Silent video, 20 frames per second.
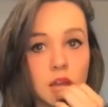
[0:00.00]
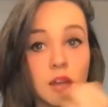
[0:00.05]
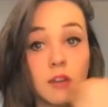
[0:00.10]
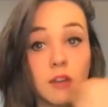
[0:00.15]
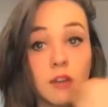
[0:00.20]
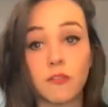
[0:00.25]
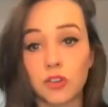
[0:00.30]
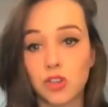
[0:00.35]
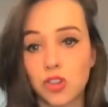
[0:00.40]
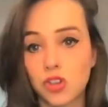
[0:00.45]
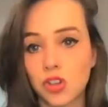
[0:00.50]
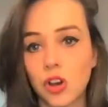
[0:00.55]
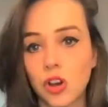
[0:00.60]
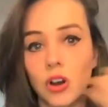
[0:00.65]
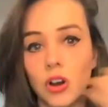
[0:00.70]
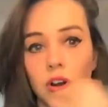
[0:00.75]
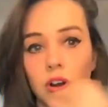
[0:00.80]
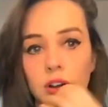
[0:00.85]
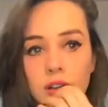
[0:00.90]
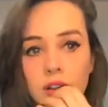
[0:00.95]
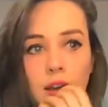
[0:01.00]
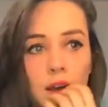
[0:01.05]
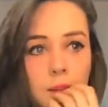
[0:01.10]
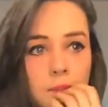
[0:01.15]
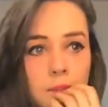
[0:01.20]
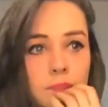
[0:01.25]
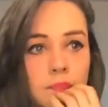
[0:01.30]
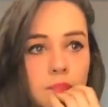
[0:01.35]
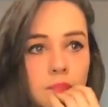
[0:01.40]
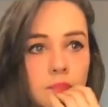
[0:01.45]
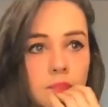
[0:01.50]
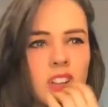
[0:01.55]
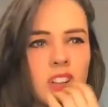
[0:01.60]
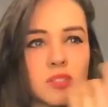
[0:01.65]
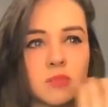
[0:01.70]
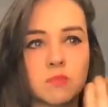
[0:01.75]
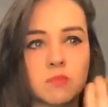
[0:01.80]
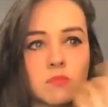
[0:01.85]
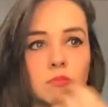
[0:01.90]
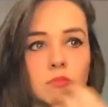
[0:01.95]
For sure, yeah. Because
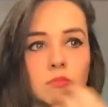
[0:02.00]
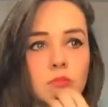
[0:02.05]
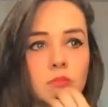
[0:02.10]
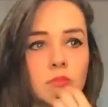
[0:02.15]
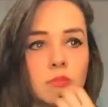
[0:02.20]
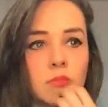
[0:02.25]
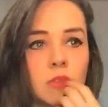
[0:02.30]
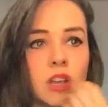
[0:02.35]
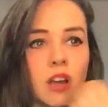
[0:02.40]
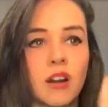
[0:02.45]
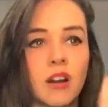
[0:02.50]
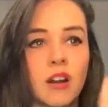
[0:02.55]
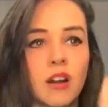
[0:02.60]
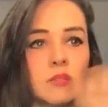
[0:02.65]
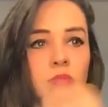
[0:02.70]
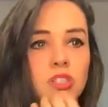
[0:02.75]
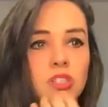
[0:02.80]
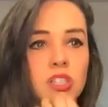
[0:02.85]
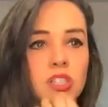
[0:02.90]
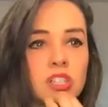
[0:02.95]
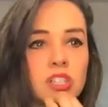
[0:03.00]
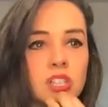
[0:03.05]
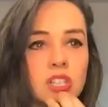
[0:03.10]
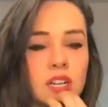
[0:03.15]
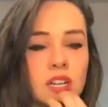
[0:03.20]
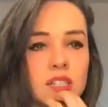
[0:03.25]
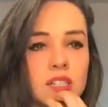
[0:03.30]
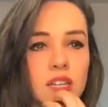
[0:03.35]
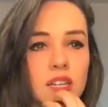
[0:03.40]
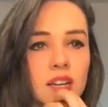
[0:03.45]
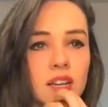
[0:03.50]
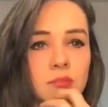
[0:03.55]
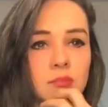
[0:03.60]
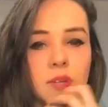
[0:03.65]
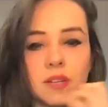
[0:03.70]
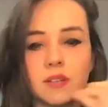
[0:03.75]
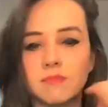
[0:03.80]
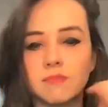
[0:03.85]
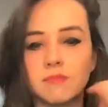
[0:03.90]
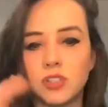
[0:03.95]
we are musicians and
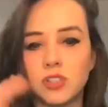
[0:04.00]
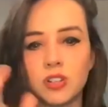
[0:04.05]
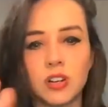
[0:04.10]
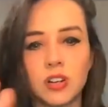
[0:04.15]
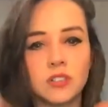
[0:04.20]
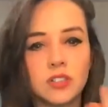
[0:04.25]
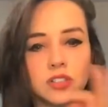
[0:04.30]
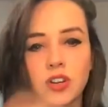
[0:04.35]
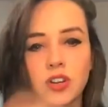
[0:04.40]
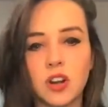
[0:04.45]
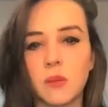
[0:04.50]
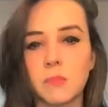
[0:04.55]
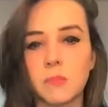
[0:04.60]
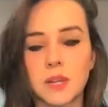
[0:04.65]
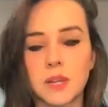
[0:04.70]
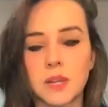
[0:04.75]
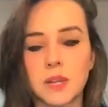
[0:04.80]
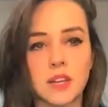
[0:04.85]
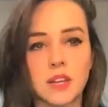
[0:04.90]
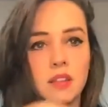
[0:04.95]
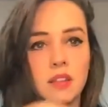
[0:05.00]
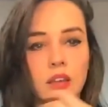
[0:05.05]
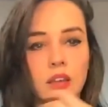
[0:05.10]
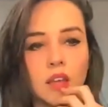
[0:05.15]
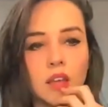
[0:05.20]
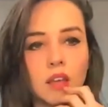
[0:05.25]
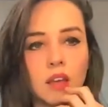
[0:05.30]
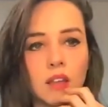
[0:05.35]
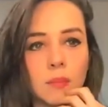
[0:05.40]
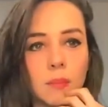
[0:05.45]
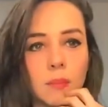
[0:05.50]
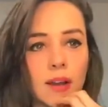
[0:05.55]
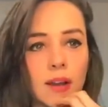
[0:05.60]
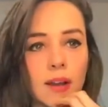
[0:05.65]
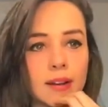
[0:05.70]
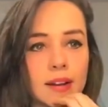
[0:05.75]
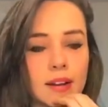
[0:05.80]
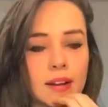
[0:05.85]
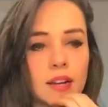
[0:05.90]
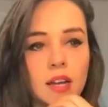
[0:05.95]
we, the trumpet and the
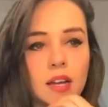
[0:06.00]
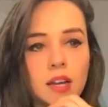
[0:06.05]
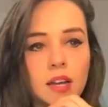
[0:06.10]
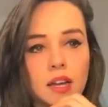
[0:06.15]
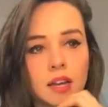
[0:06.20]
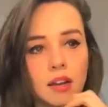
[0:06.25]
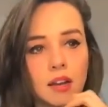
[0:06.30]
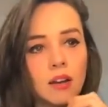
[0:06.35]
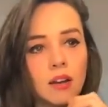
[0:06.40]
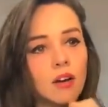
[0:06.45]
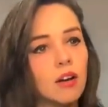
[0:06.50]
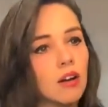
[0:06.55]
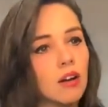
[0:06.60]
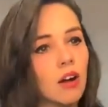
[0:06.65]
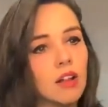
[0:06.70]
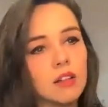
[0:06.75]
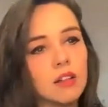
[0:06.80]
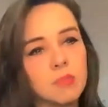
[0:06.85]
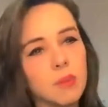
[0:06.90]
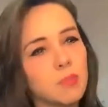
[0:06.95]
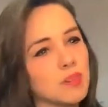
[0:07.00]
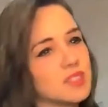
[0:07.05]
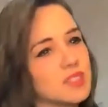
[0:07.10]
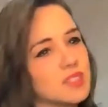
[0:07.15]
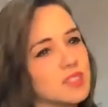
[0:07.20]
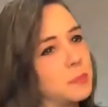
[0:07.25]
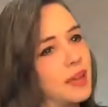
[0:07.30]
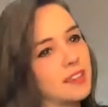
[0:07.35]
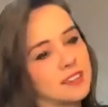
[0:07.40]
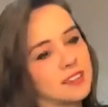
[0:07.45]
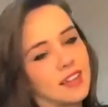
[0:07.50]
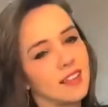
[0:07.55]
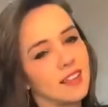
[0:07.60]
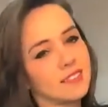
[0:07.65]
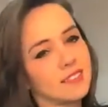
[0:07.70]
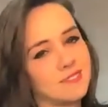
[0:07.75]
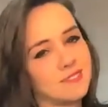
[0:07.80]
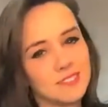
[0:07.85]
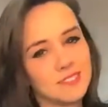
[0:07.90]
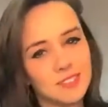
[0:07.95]
violin. All the people expect that
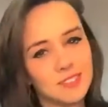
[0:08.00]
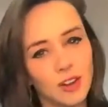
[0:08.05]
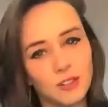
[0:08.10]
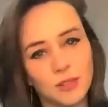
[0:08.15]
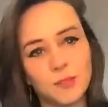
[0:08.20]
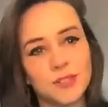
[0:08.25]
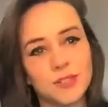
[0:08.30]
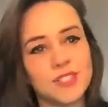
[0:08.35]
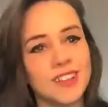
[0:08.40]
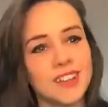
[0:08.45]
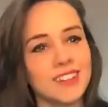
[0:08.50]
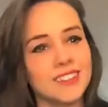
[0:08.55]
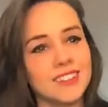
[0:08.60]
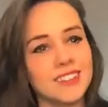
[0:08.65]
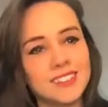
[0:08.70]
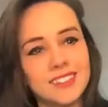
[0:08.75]
100%.